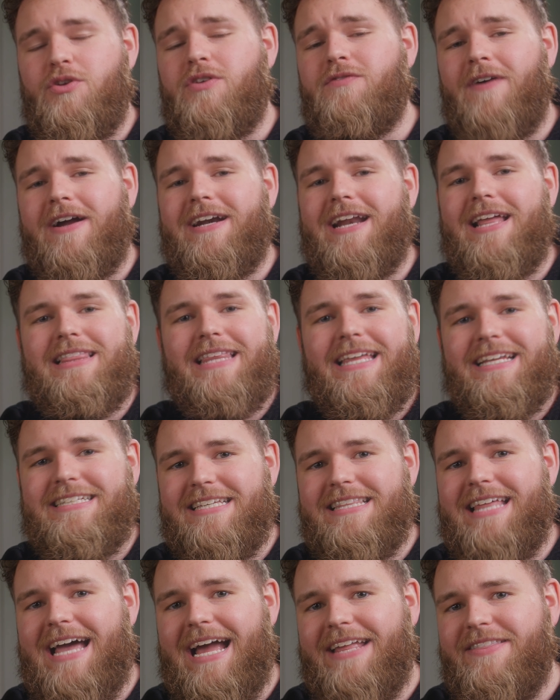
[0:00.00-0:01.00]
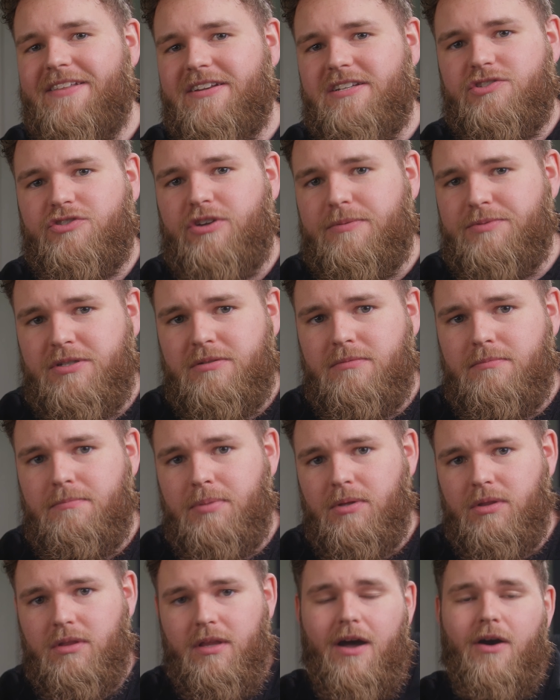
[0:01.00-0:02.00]
can find a link to that in the description
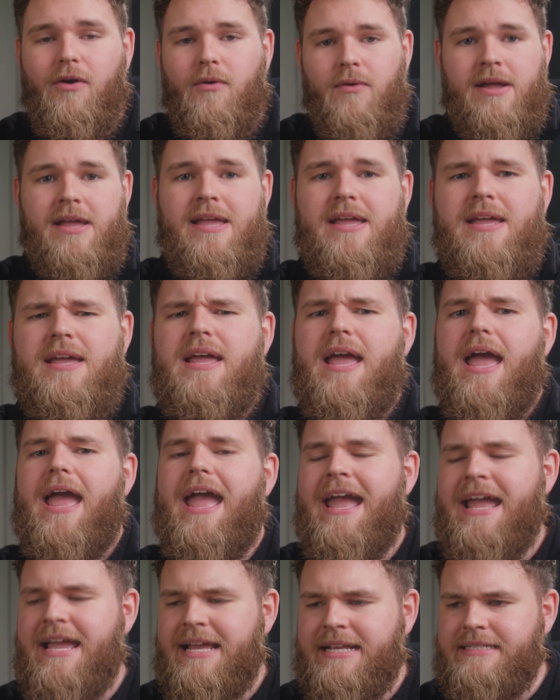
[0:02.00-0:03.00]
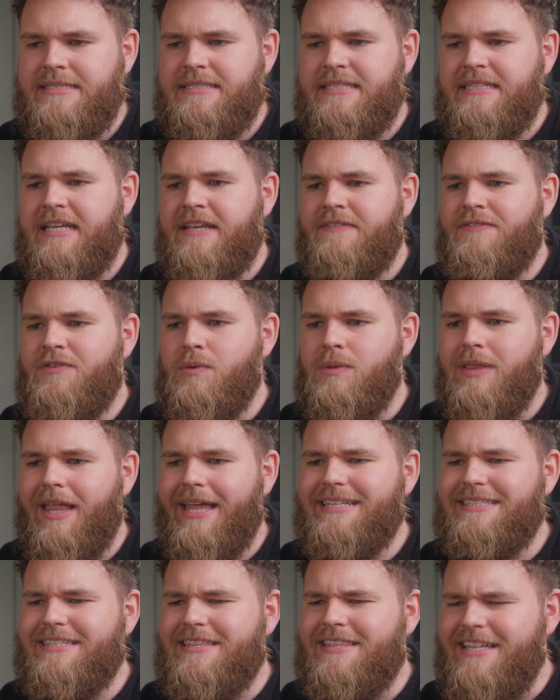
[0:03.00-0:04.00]
below. And if you
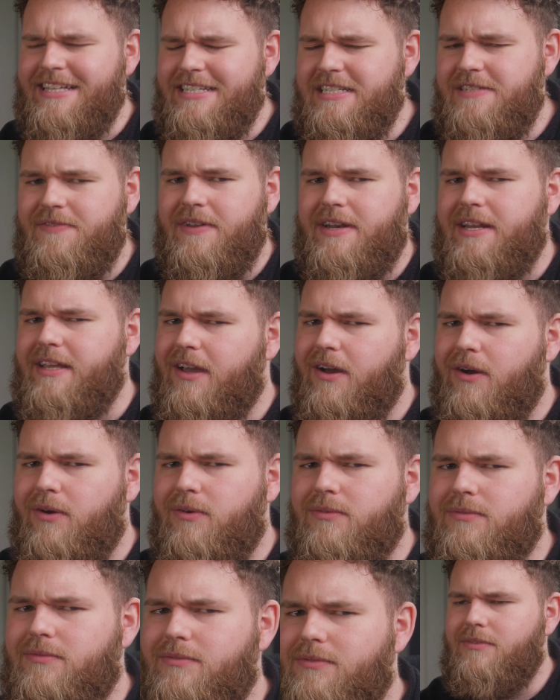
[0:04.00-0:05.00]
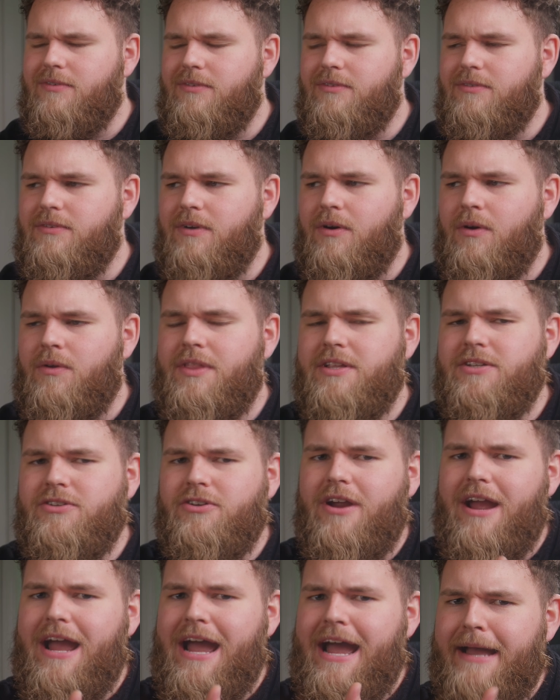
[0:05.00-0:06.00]
liked this video, well then
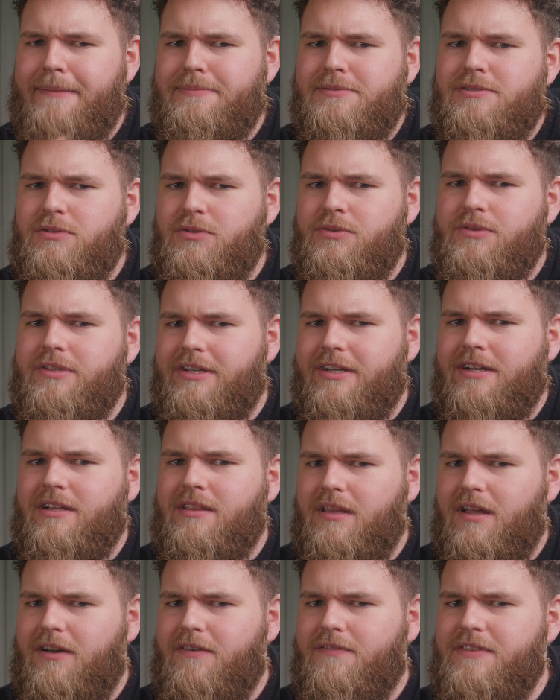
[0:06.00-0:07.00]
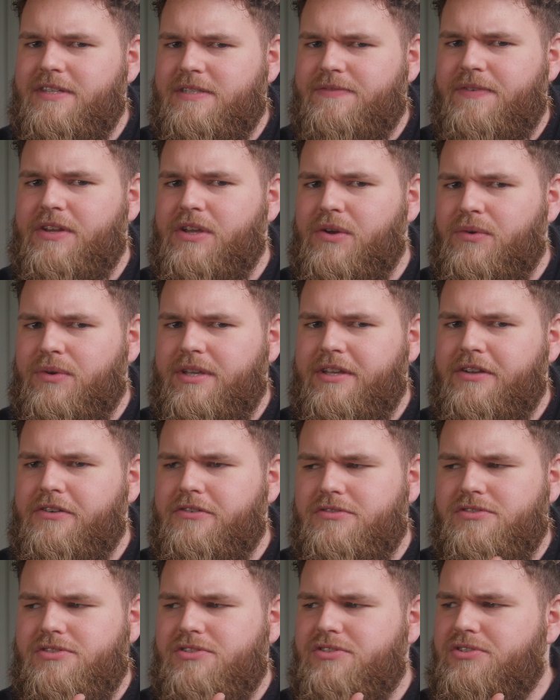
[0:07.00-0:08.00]
you're absolutely gonna love this video
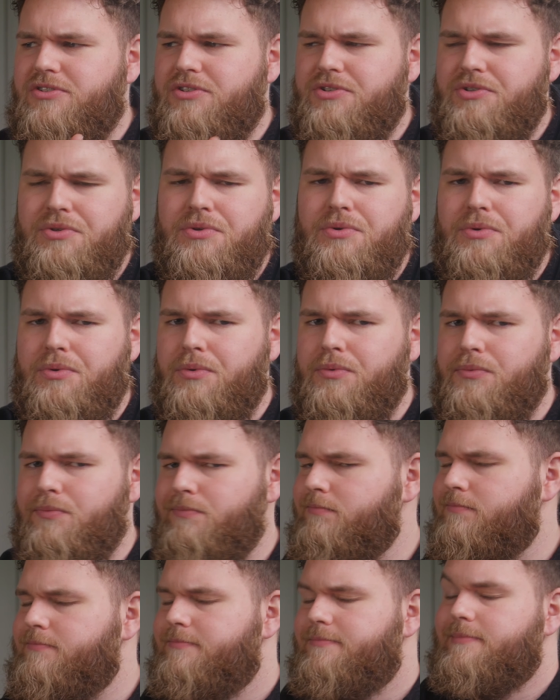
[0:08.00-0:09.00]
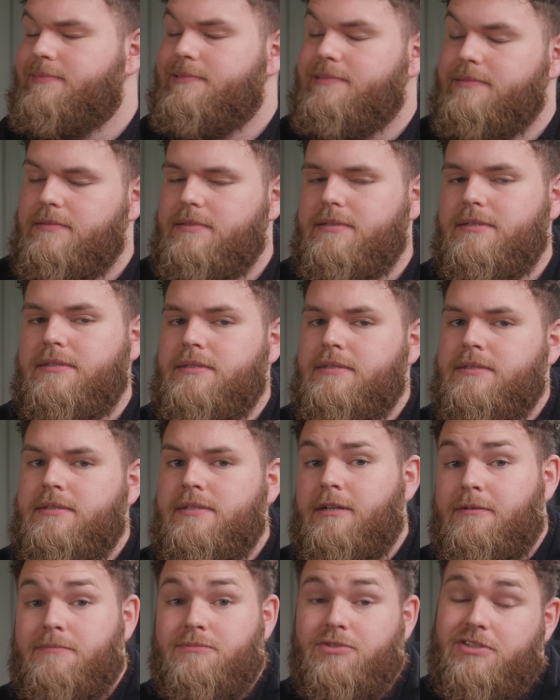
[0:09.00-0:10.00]
here too.
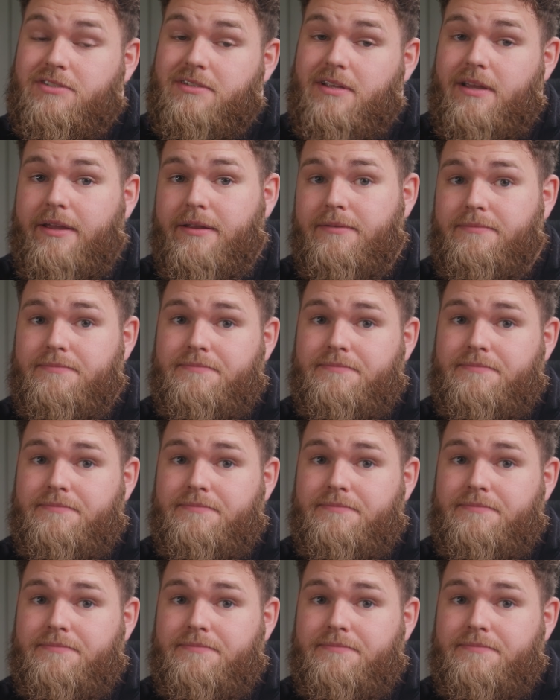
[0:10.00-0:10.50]
Just saying.